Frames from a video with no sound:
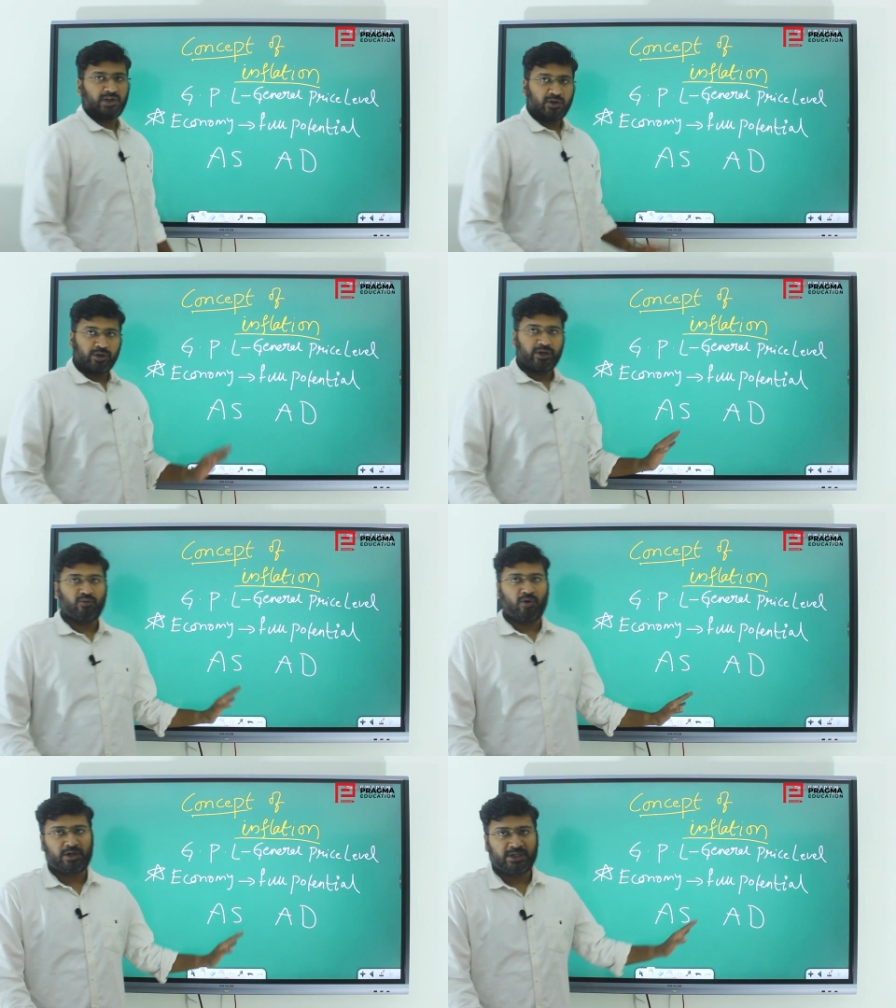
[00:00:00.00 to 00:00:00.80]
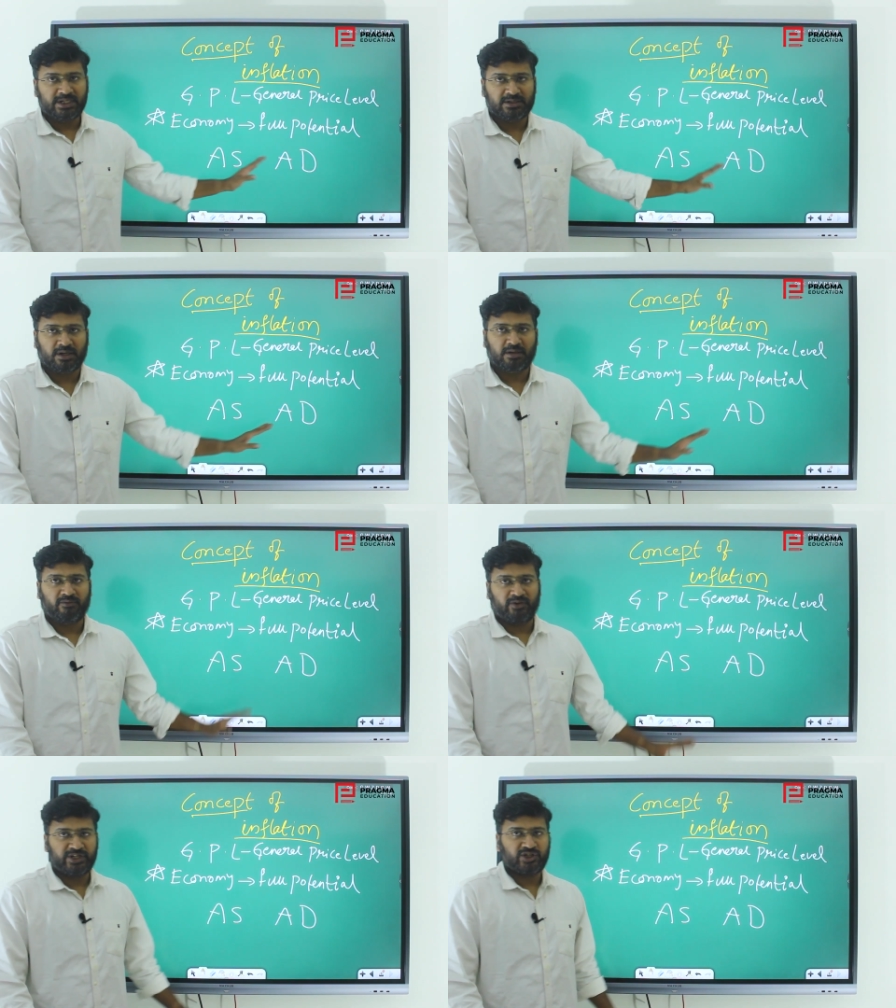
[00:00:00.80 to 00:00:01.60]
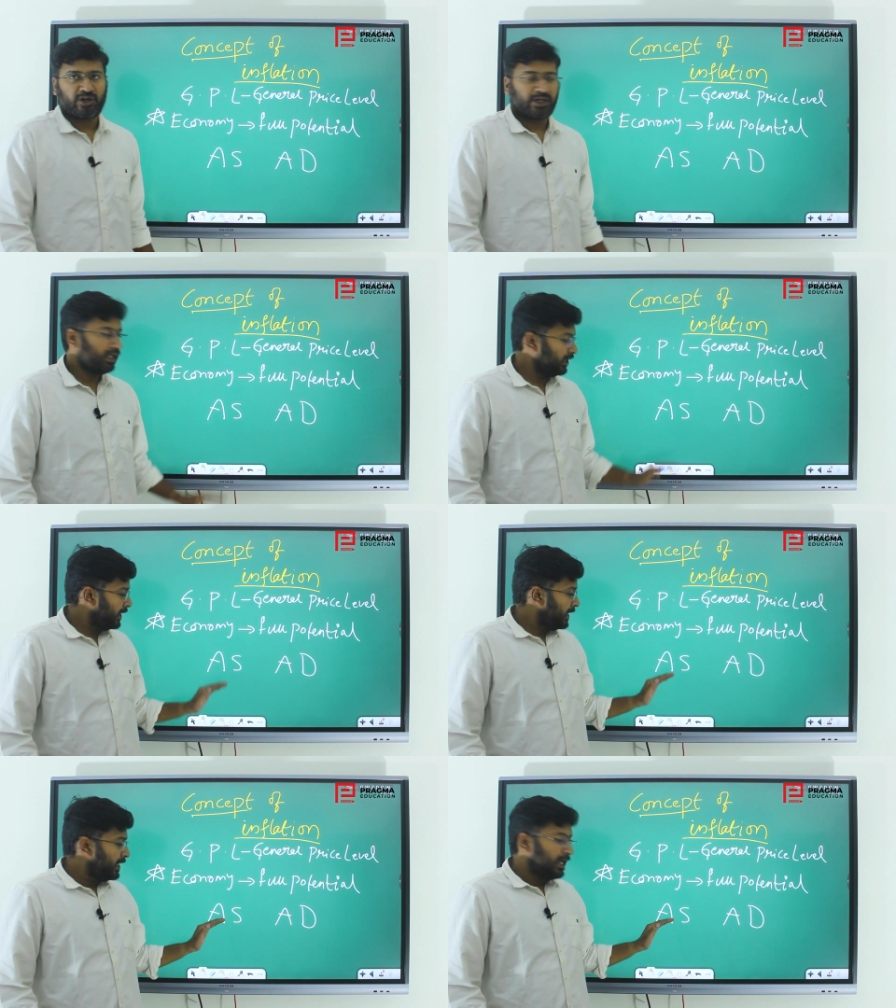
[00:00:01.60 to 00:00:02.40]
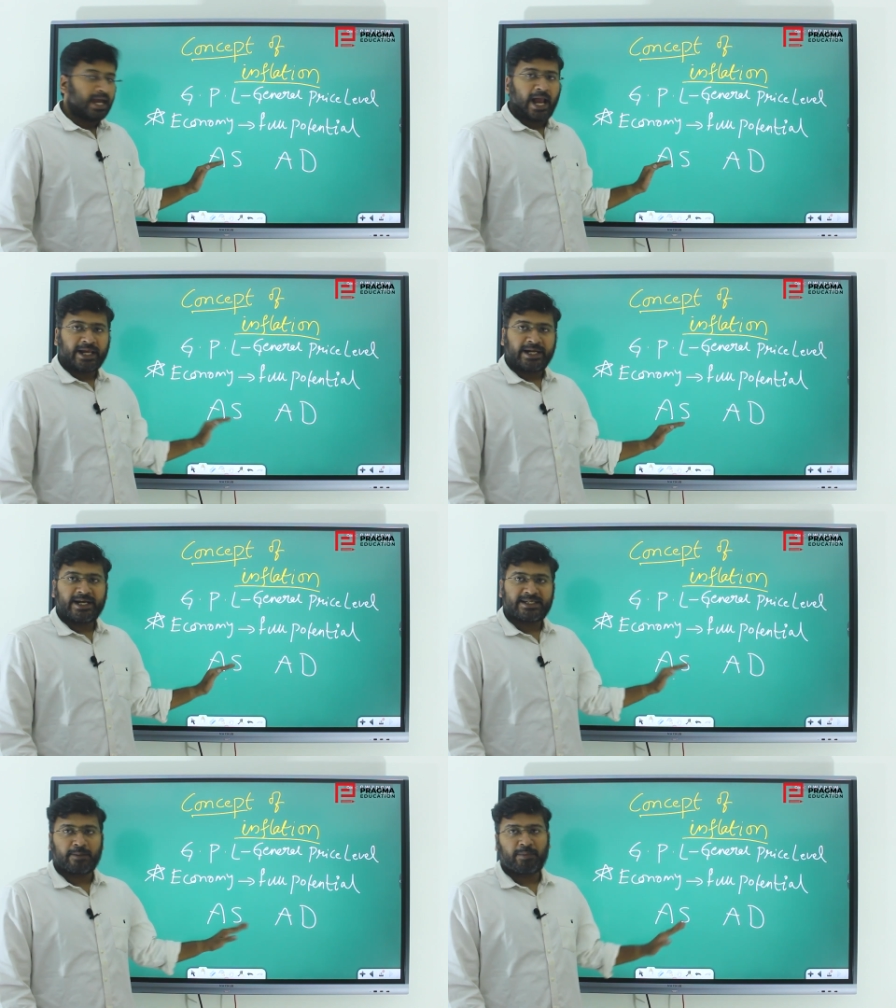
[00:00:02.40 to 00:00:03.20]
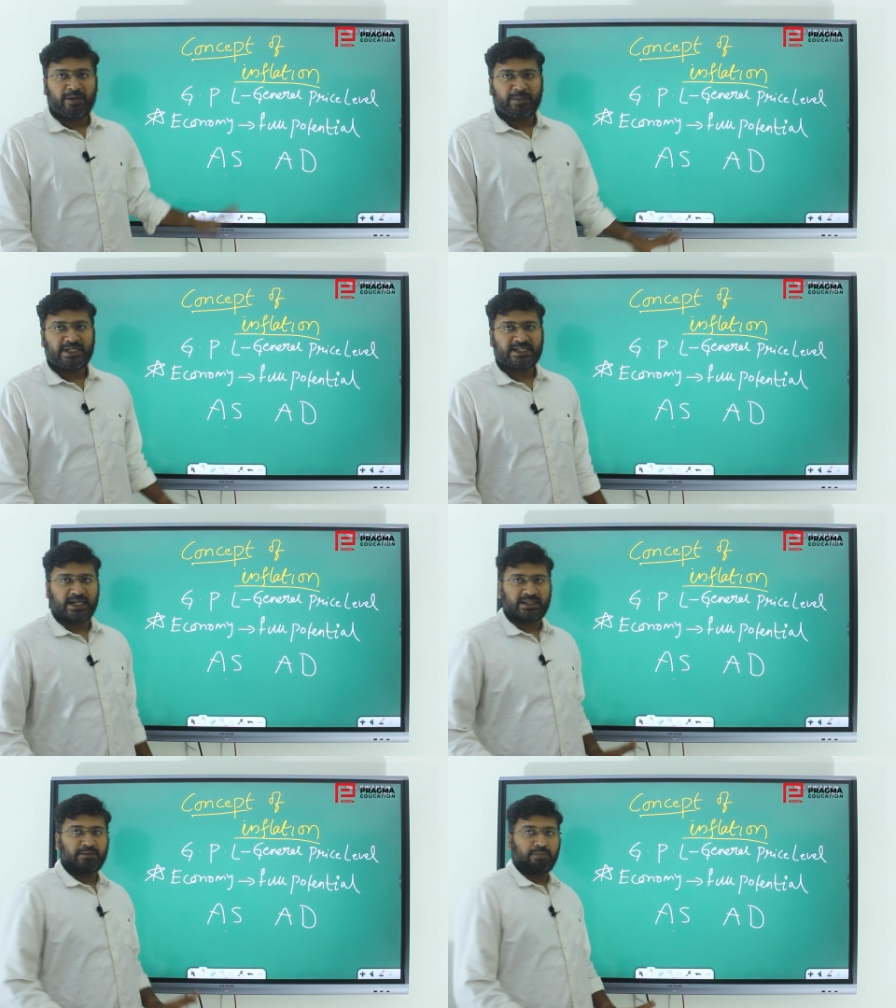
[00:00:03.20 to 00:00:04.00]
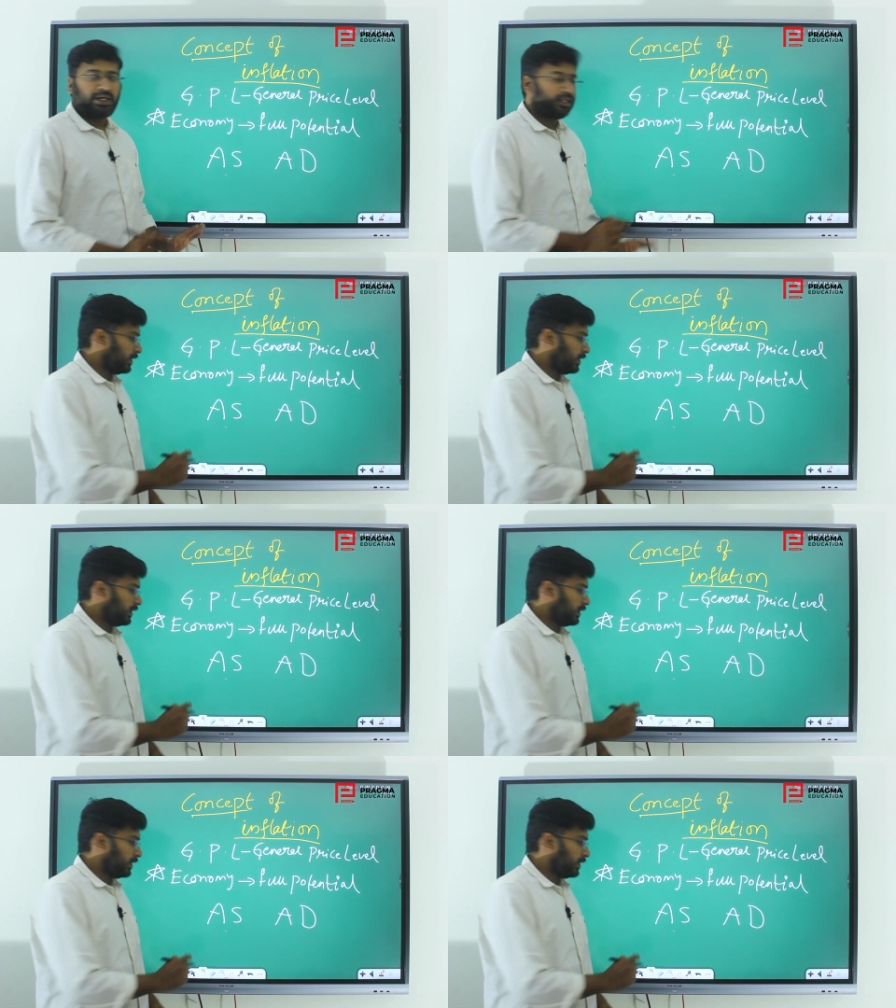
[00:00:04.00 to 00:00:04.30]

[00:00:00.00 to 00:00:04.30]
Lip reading: We look into what these are very shortly. Aggregate supply means nothing but